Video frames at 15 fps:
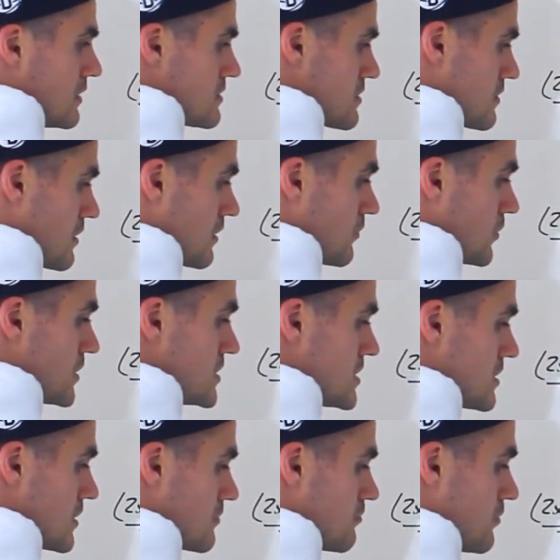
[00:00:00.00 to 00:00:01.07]
So then we
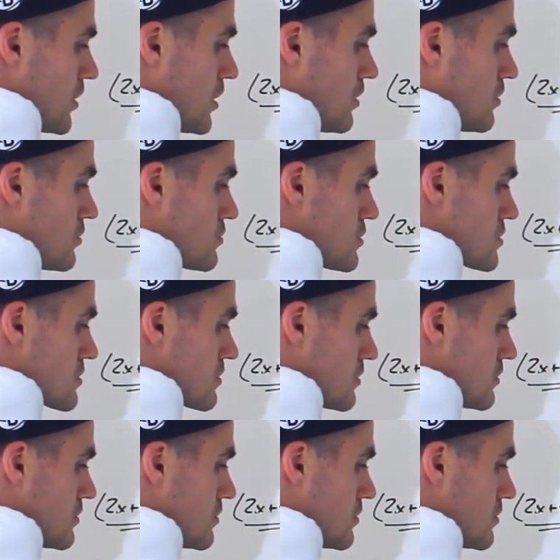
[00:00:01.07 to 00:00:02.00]
decompose.